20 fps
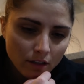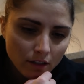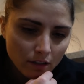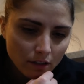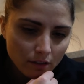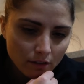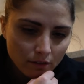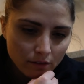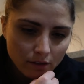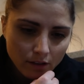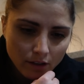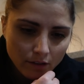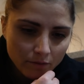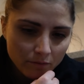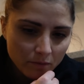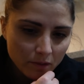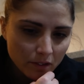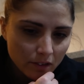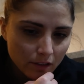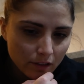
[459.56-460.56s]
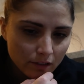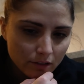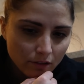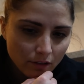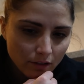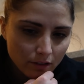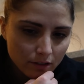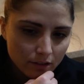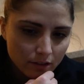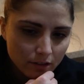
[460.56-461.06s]
and I've been
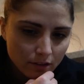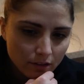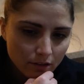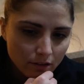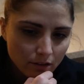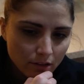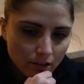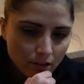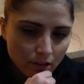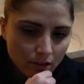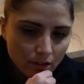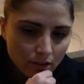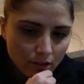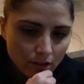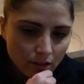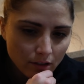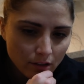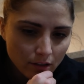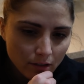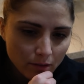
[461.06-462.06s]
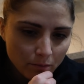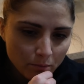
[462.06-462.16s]
exhausted. Uh,